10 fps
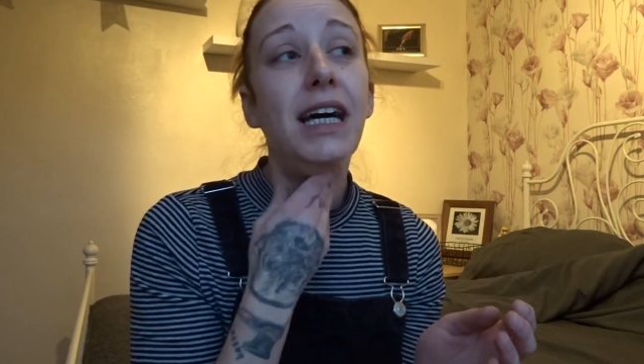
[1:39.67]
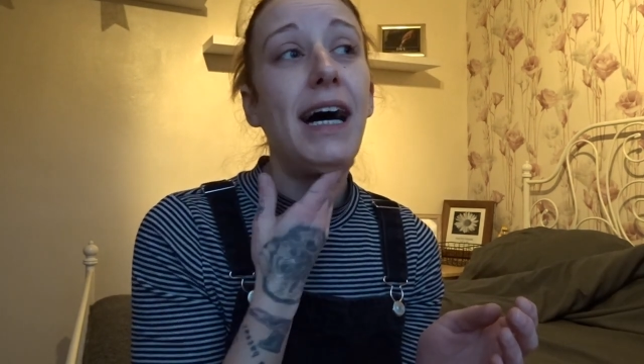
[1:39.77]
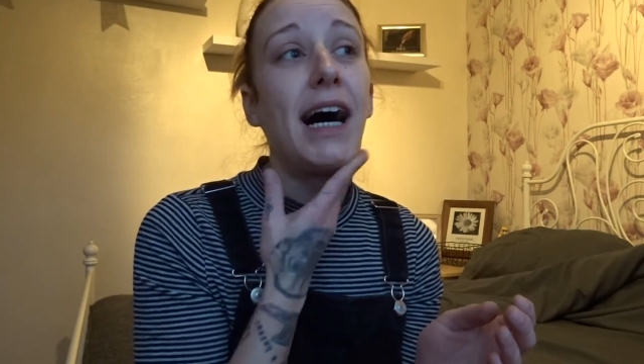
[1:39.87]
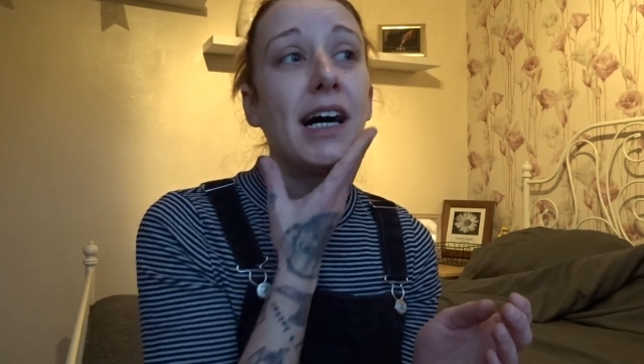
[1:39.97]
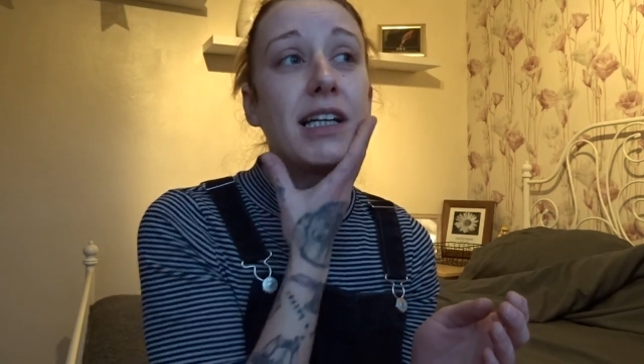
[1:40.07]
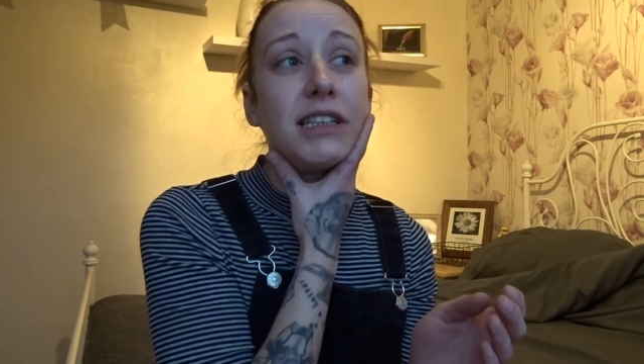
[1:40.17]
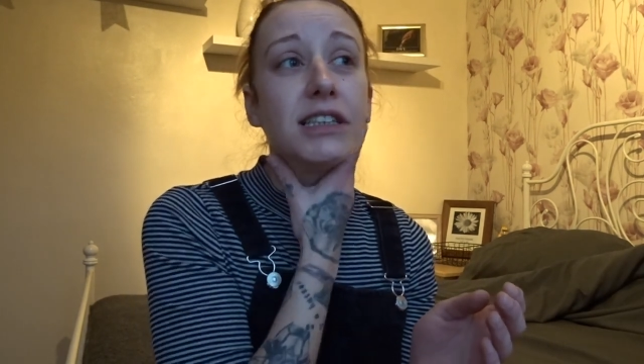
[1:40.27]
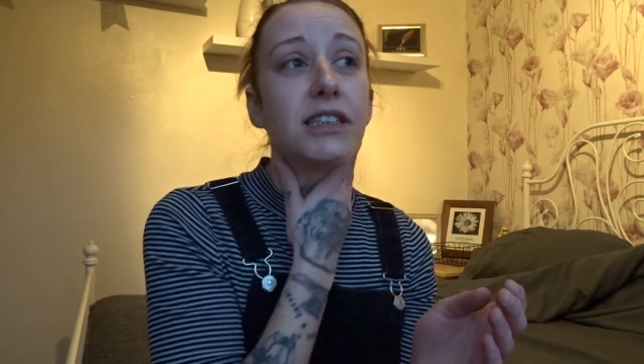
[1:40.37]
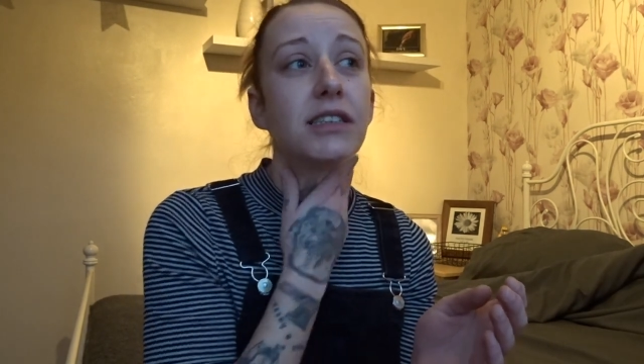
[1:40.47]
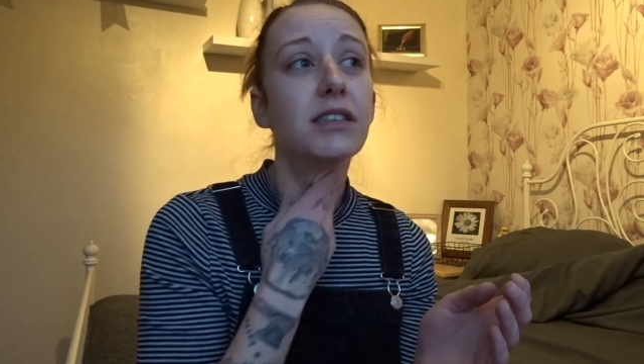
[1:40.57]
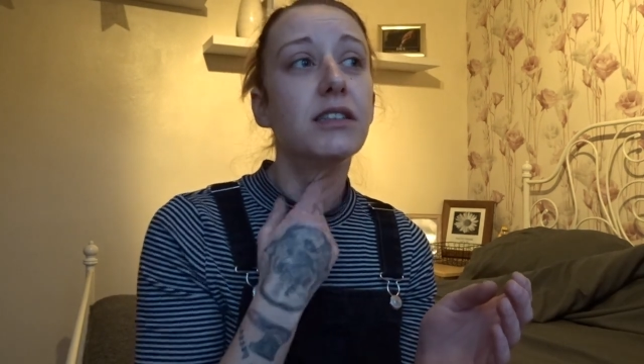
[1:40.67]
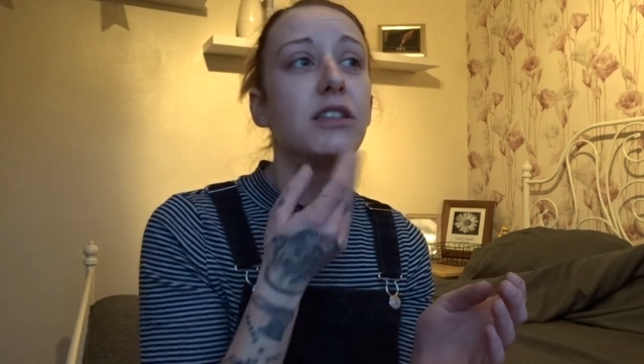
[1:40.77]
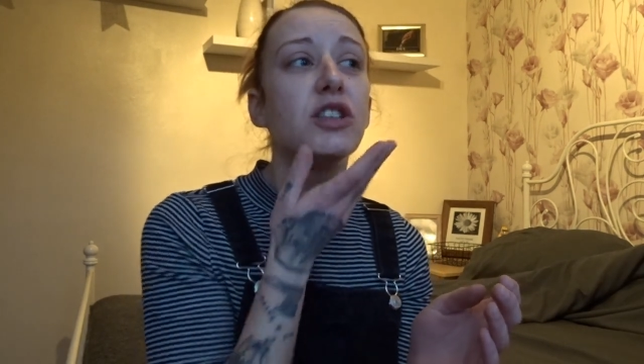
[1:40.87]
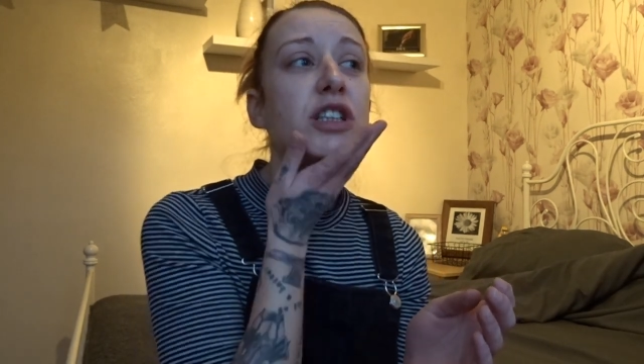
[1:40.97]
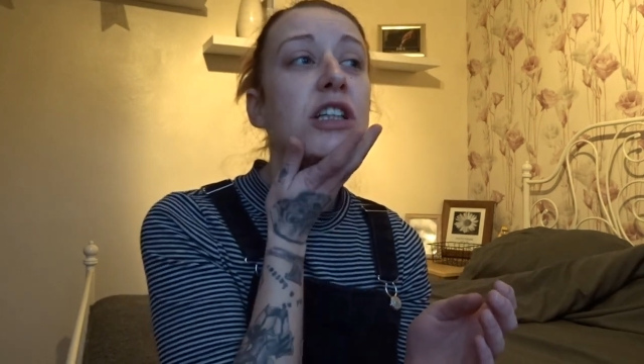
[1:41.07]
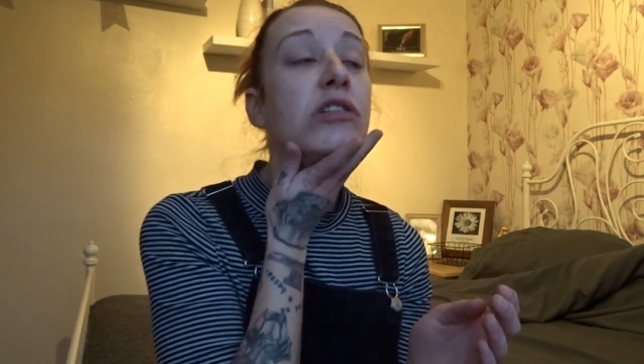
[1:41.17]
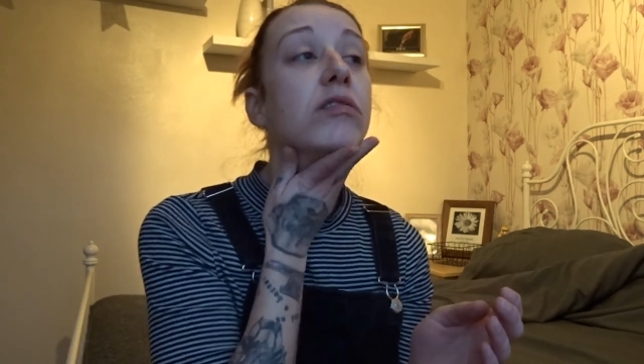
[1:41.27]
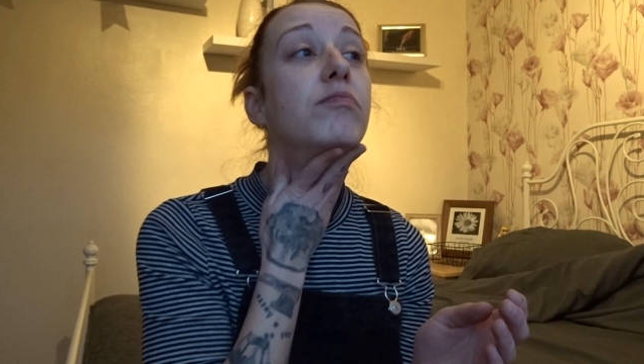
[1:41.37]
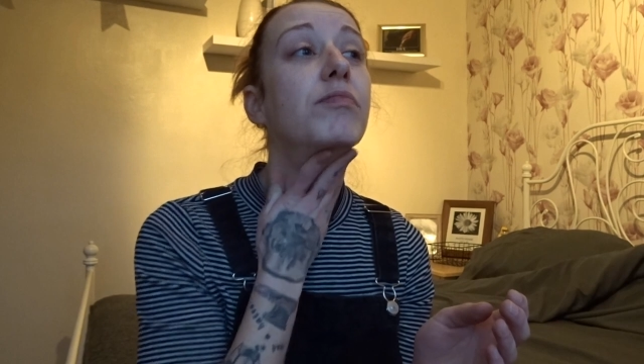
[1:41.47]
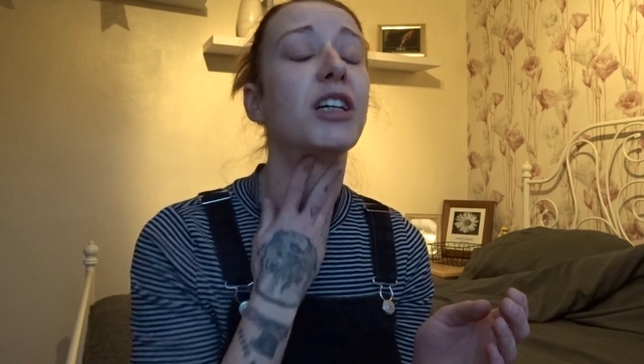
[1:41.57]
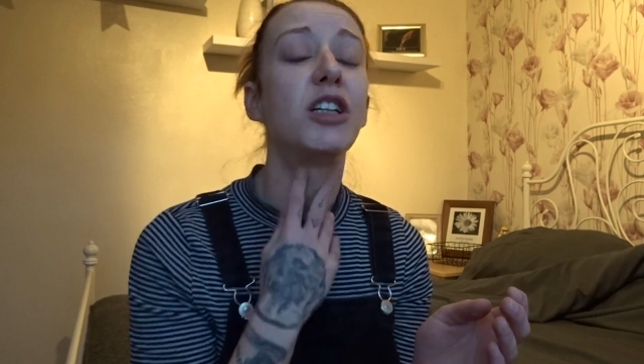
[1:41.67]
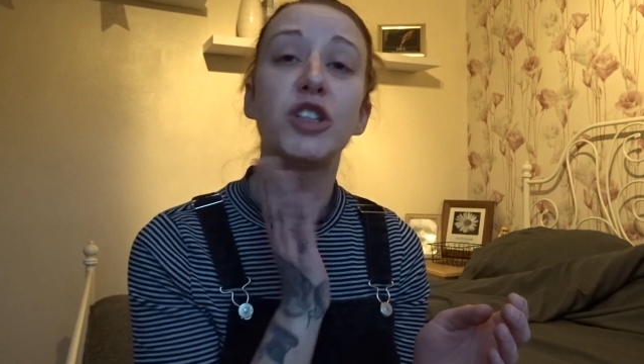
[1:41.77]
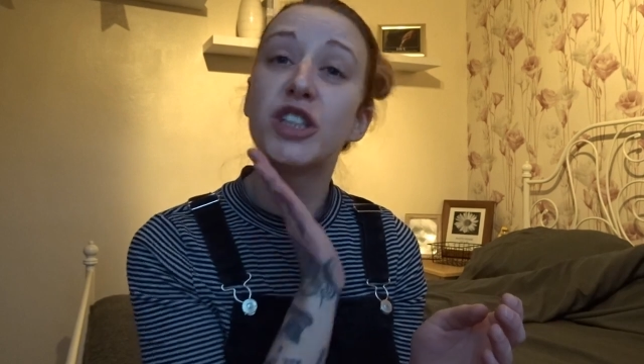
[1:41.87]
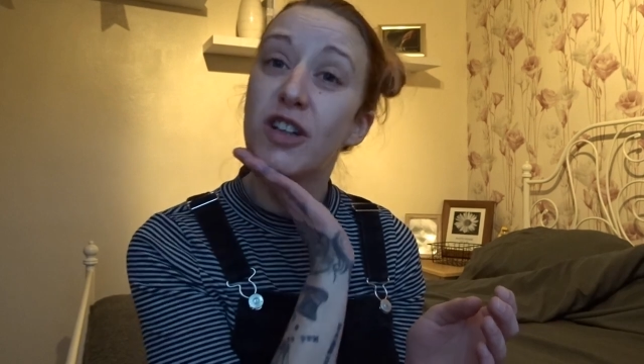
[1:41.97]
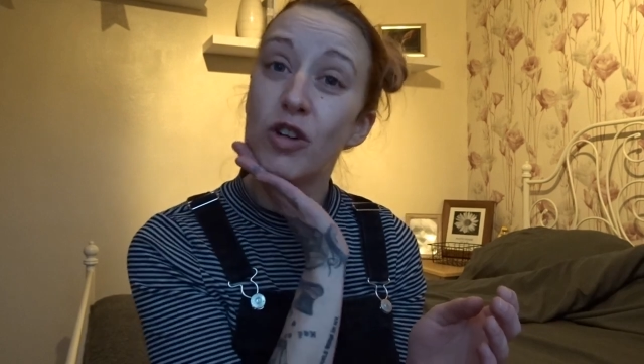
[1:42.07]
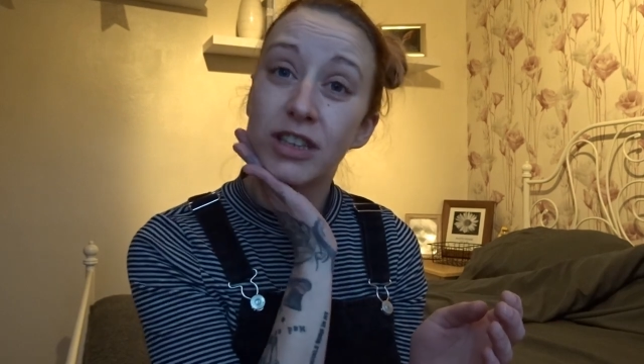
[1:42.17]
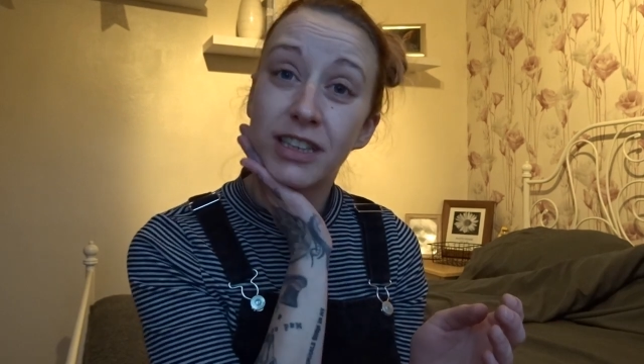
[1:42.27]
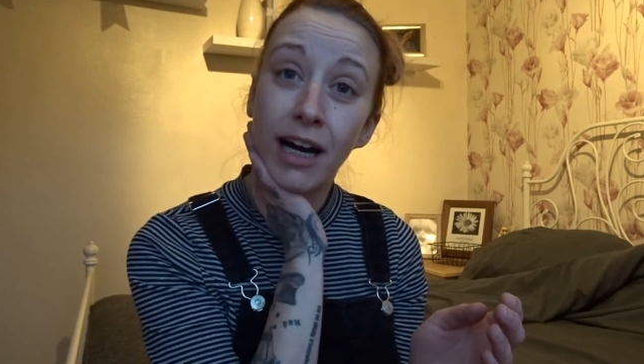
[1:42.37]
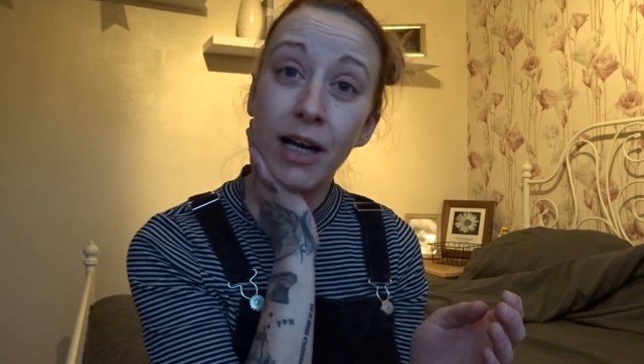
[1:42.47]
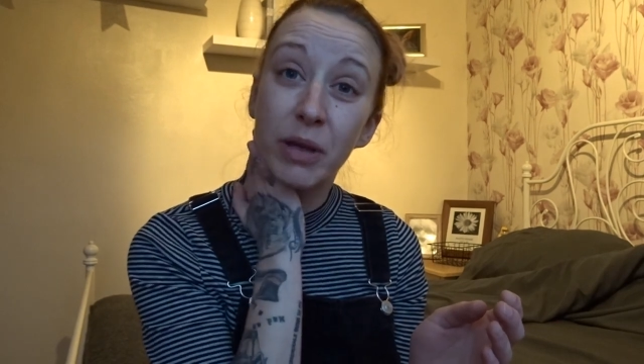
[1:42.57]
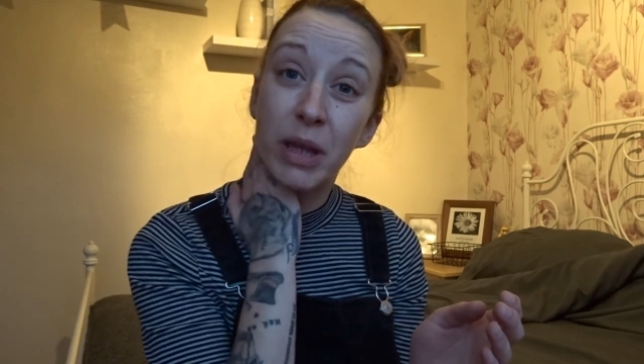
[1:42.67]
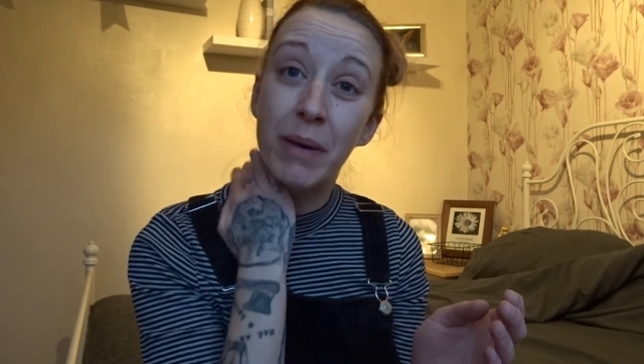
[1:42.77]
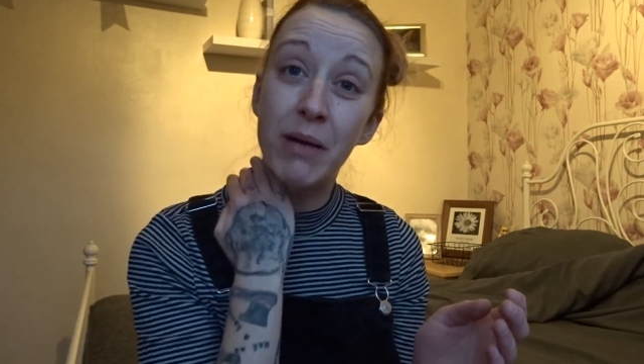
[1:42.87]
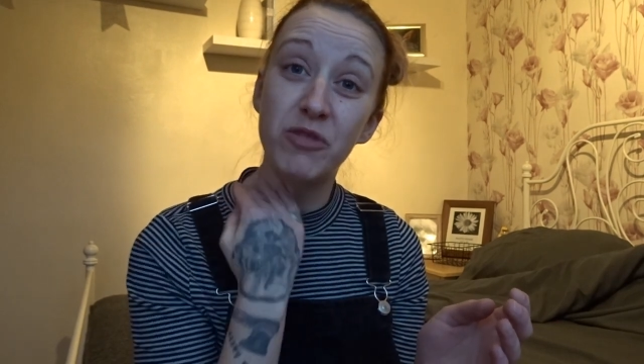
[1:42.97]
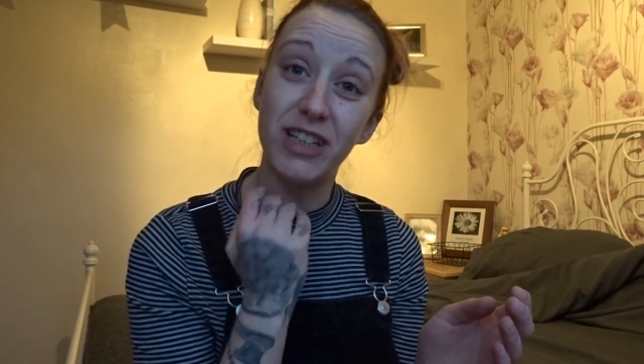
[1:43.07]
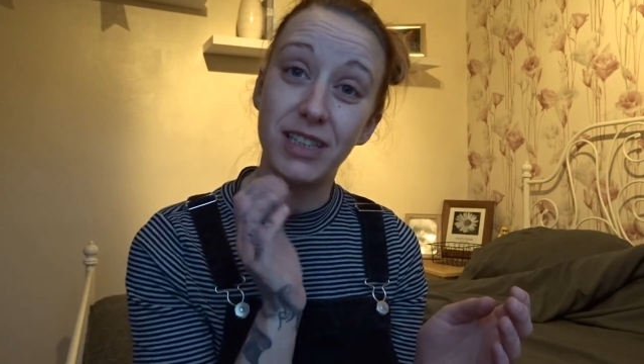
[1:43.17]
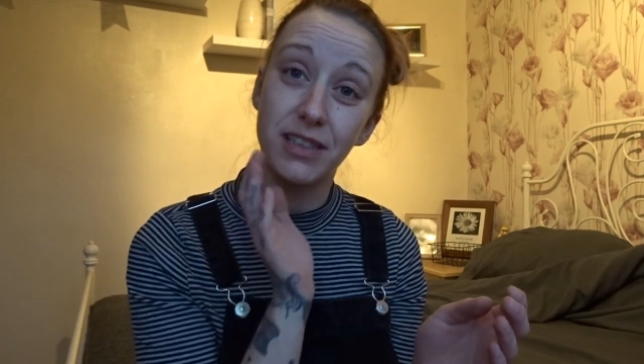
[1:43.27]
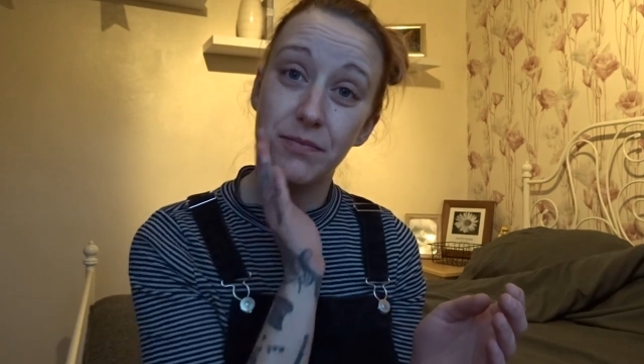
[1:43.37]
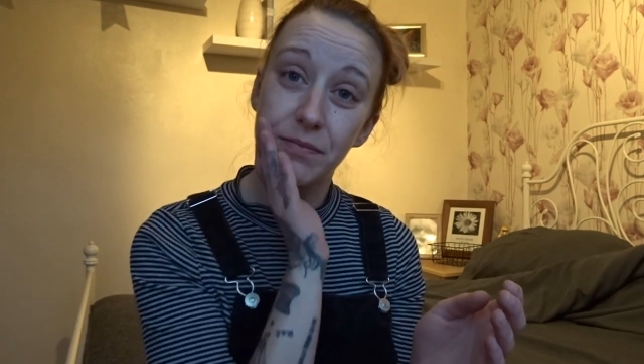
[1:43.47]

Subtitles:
and she got to die with her memories.